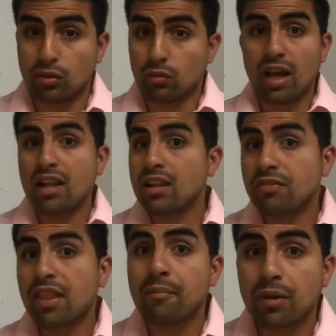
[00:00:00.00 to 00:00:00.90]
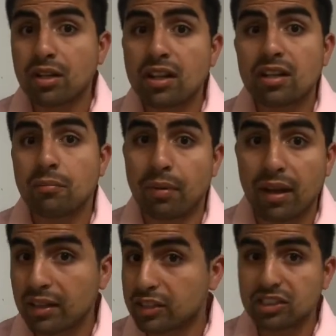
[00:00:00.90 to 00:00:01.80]
Do not leave that money in the
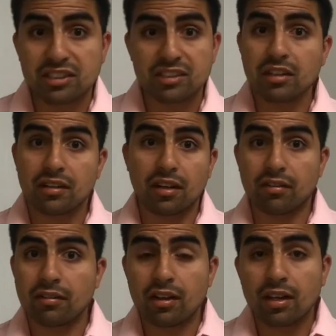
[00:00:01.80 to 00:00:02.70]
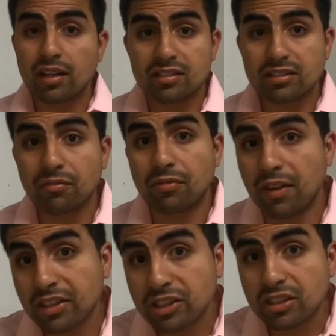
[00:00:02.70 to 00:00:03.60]
bank just sitting there, because
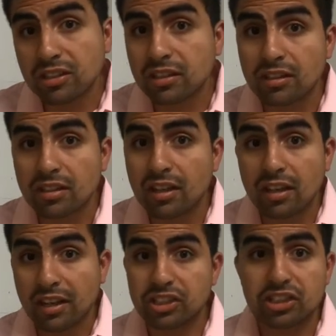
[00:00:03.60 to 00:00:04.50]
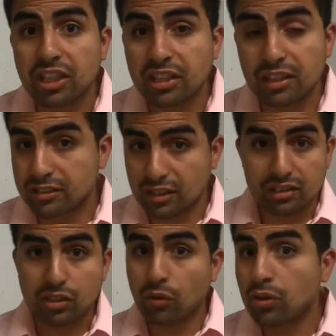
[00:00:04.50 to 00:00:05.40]
inflation is it's
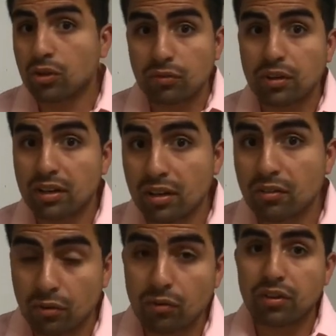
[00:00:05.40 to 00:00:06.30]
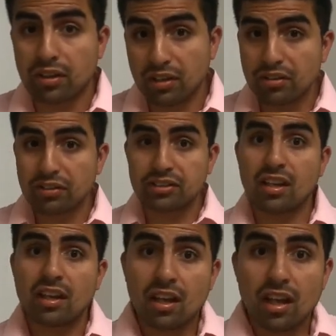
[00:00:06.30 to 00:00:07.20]
growing over the years,
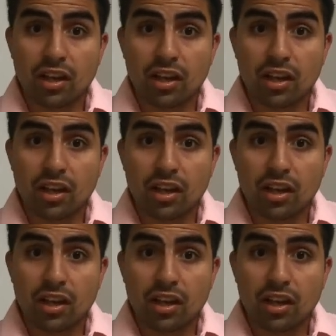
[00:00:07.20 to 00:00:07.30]
and